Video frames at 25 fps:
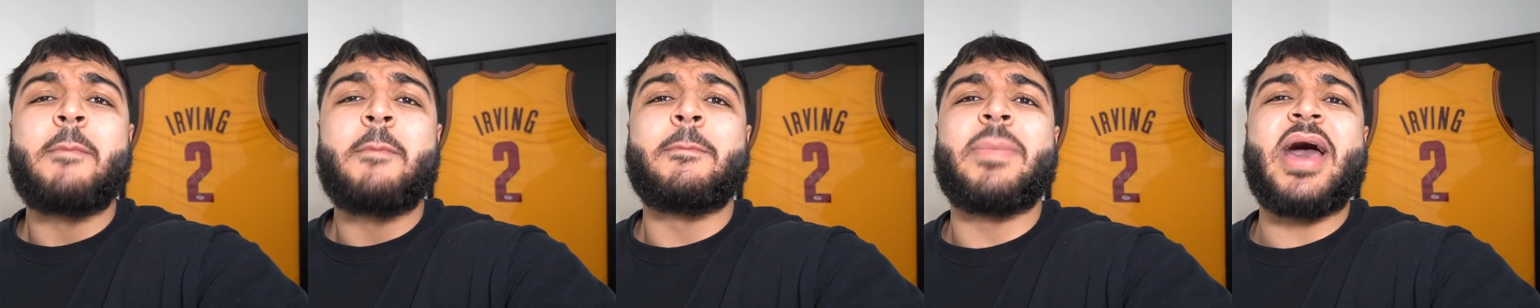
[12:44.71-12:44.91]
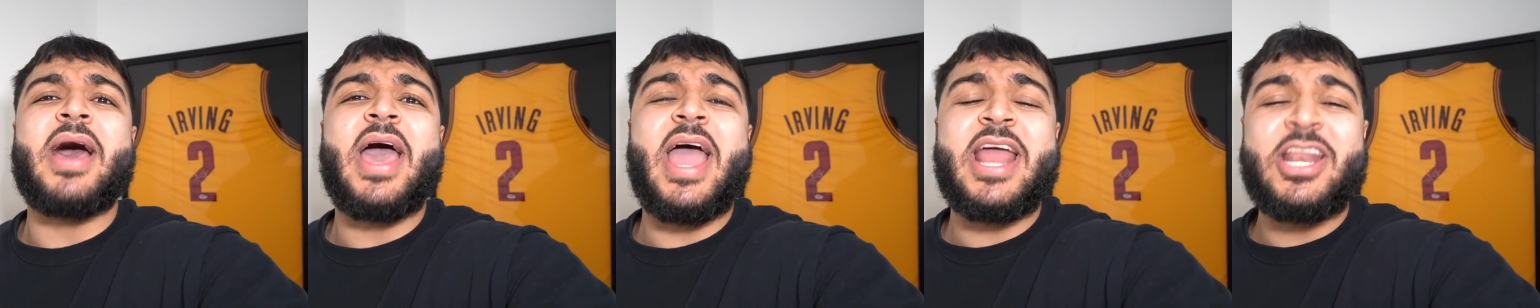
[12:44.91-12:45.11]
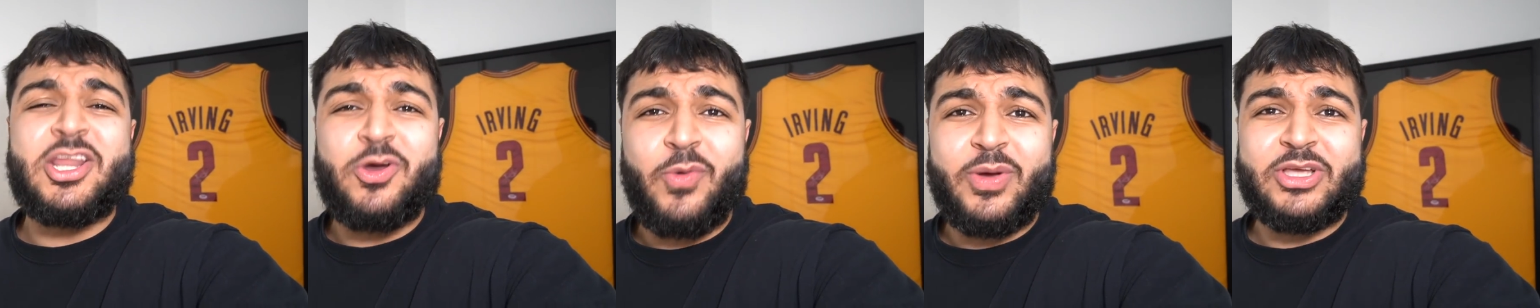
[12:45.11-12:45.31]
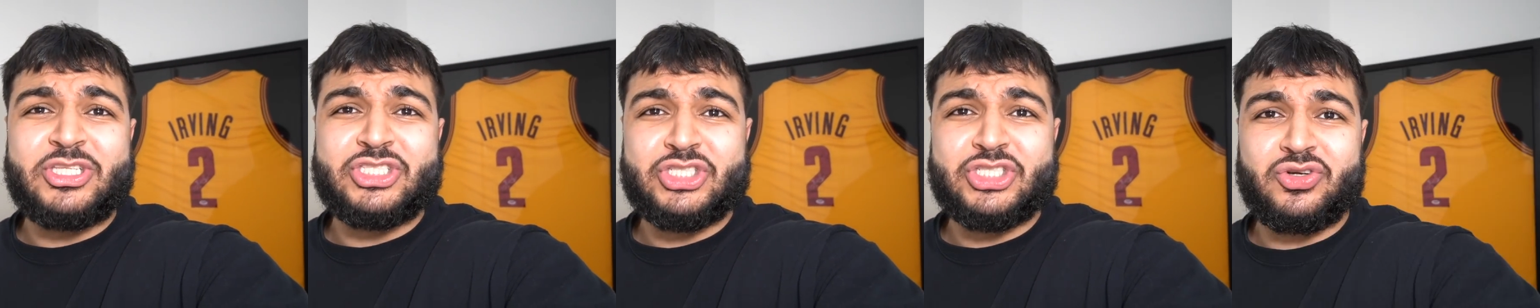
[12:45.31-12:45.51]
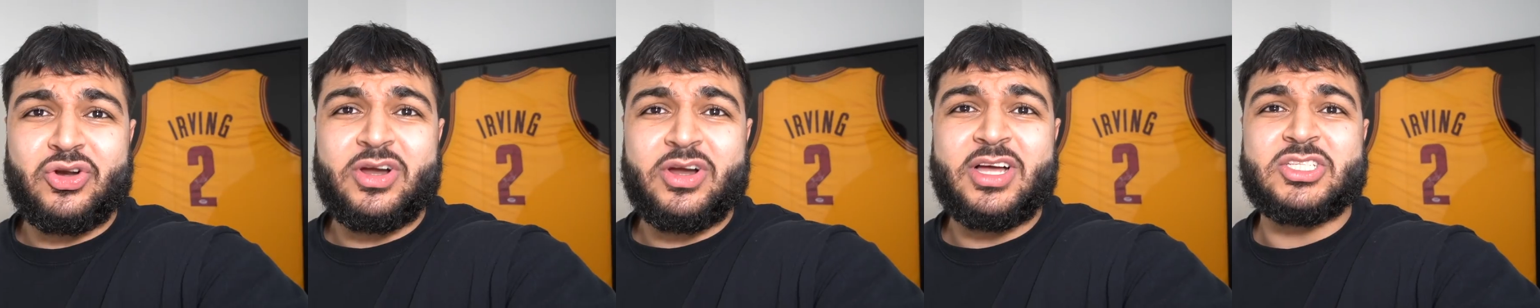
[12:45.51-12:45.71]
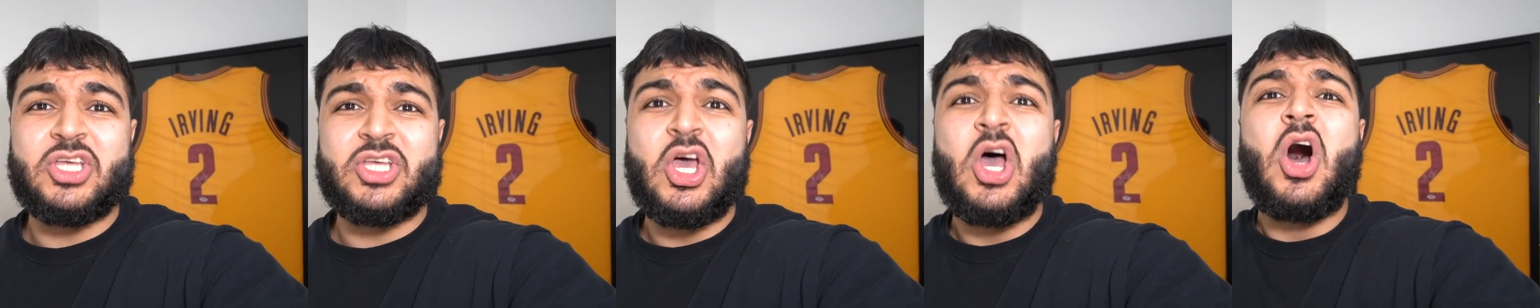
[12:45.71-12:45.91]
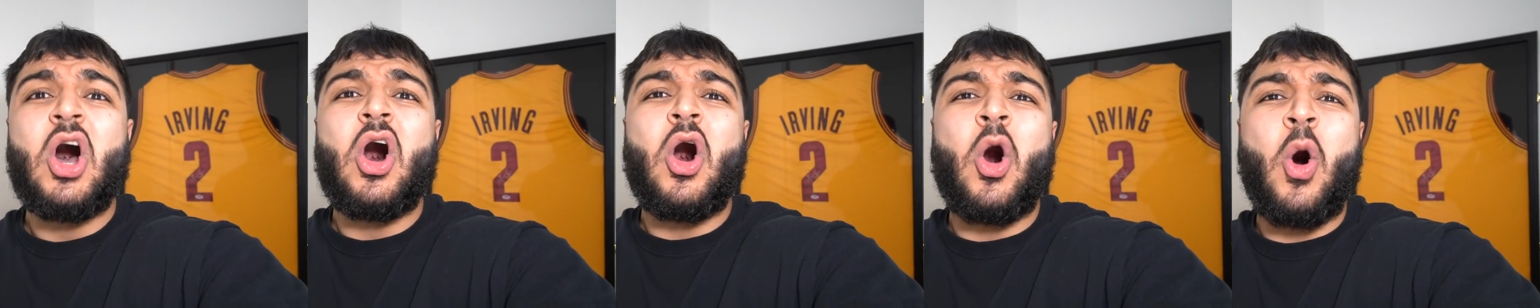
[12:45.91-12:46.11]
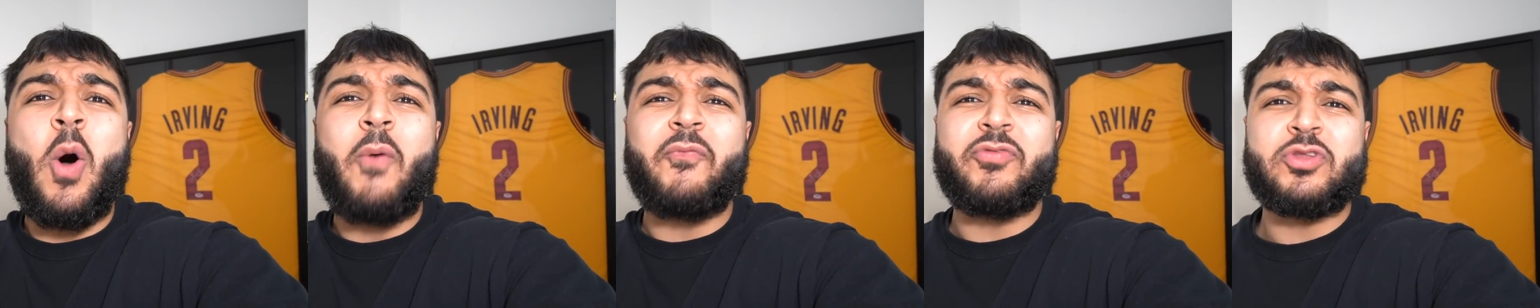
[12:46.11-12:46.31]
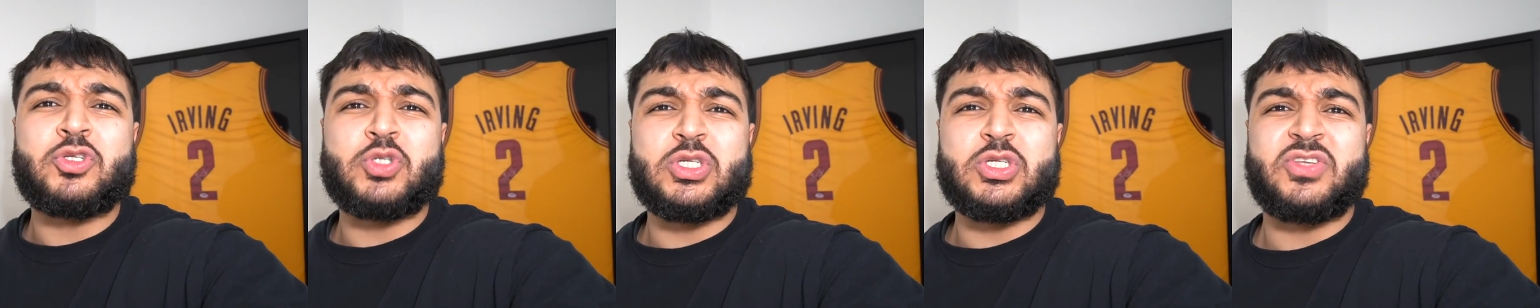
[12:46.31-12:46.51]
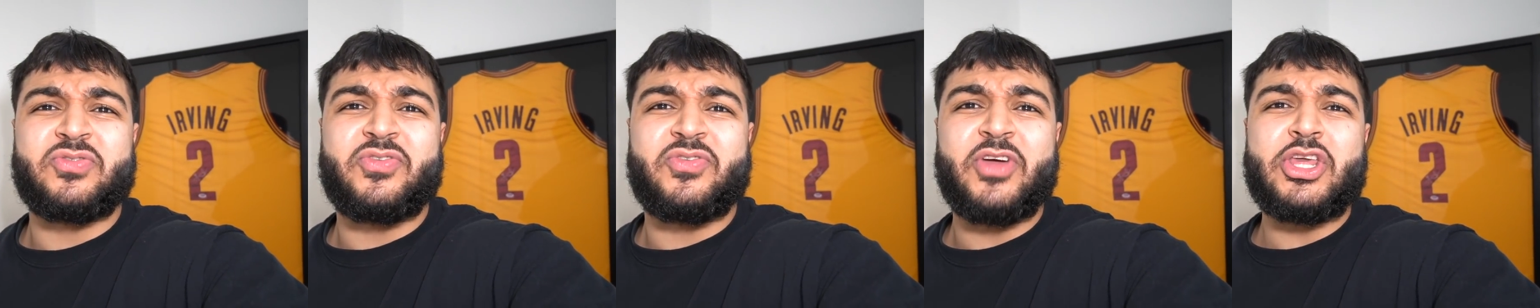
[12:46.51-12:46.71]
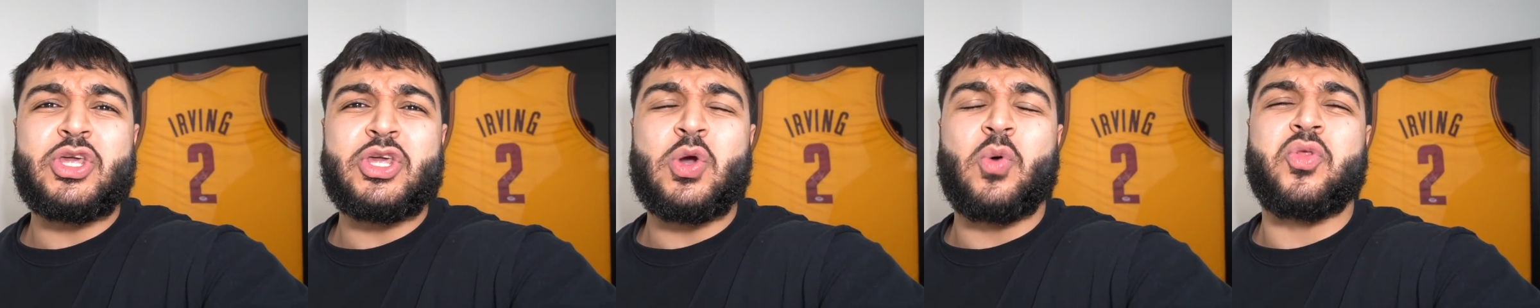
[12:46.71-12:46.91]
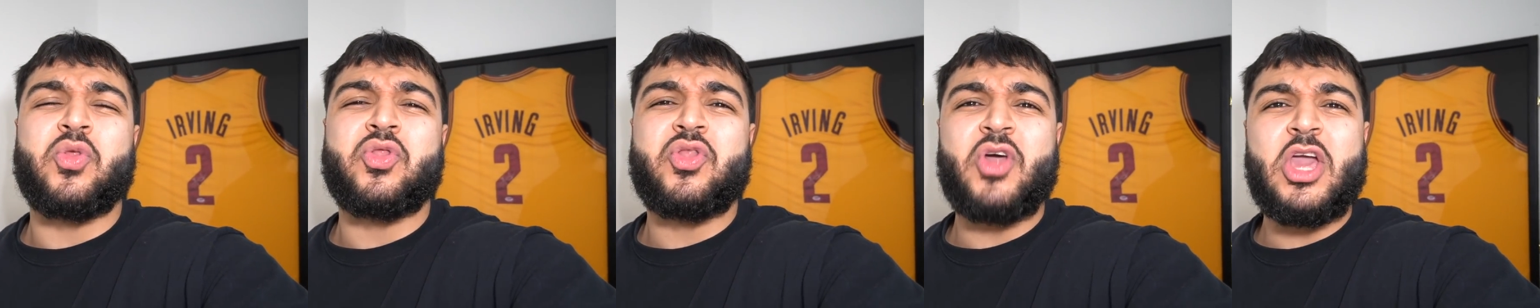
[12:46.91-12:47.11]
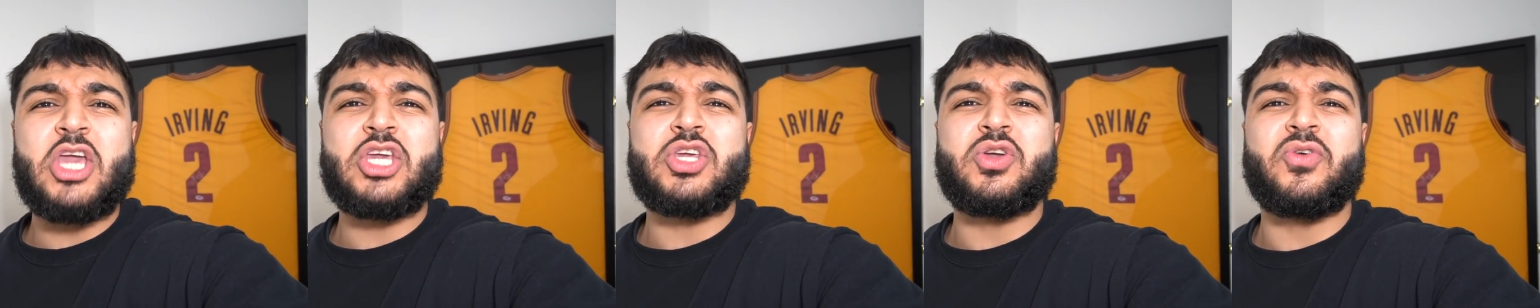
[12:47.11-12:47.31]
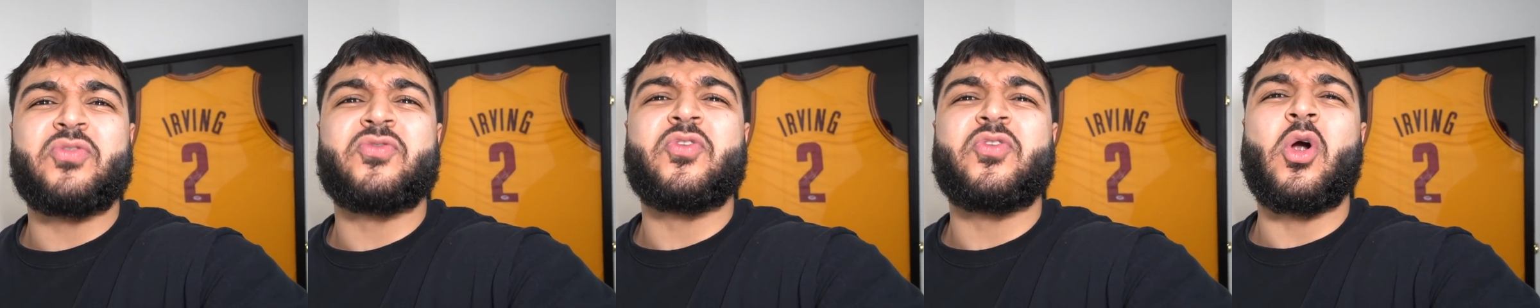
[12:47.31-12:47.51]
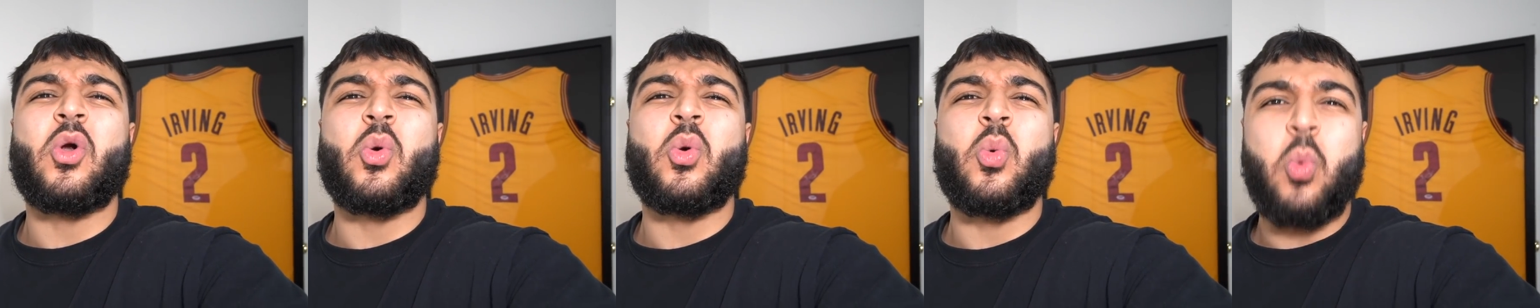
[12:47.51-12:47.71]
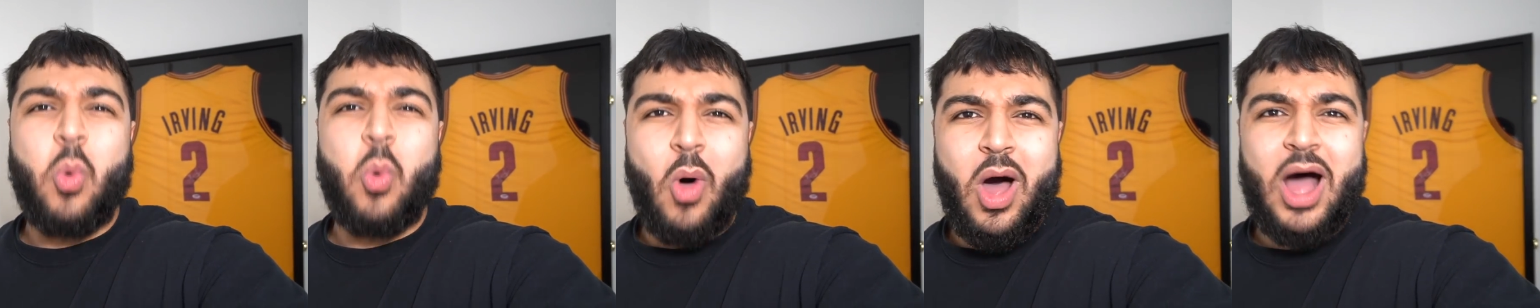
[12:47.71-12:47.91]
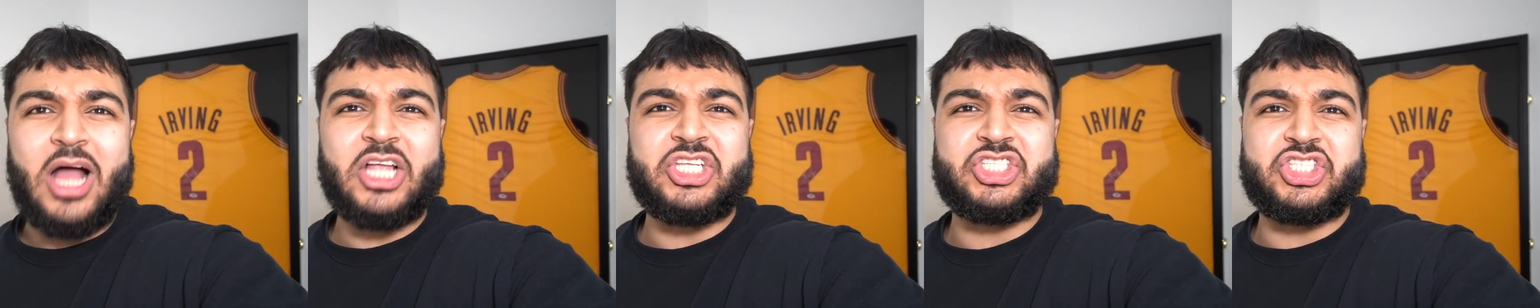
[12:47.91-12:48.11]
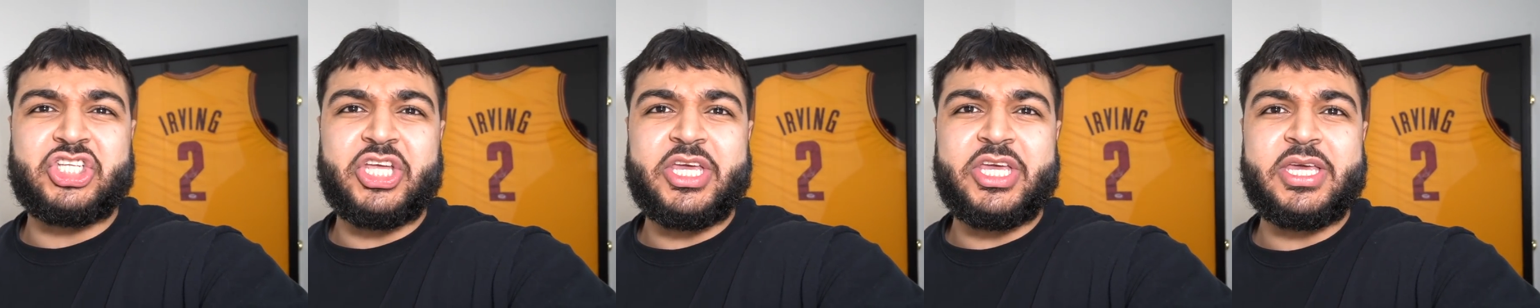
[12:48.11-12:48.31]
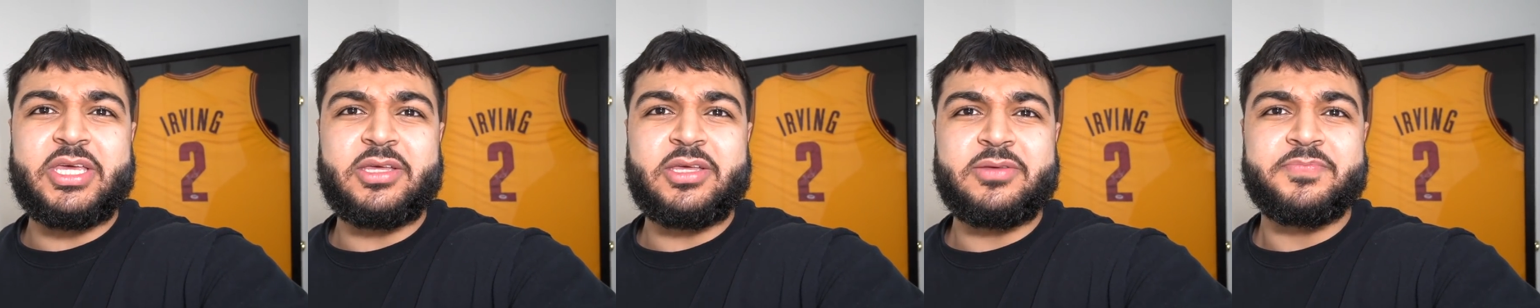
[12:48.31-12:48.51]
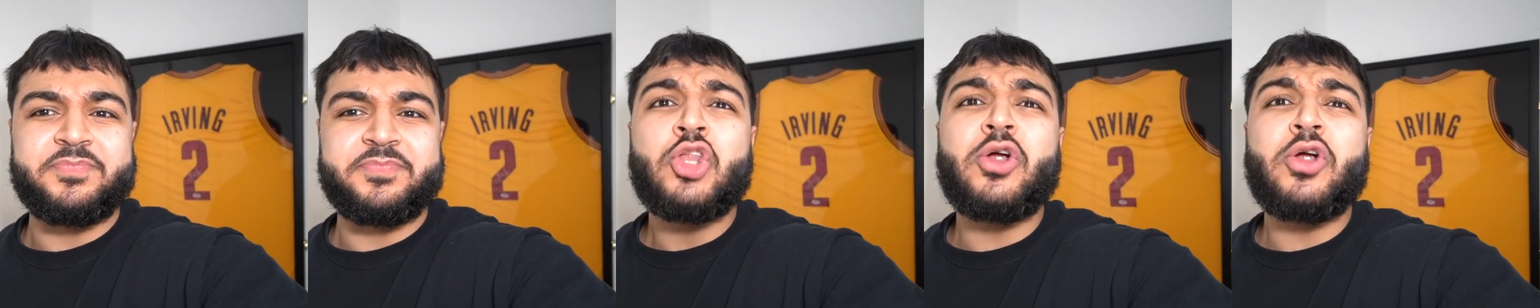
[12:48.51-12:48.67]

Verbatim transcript: But anyways, girls, hopefully this video. Thank you for watching.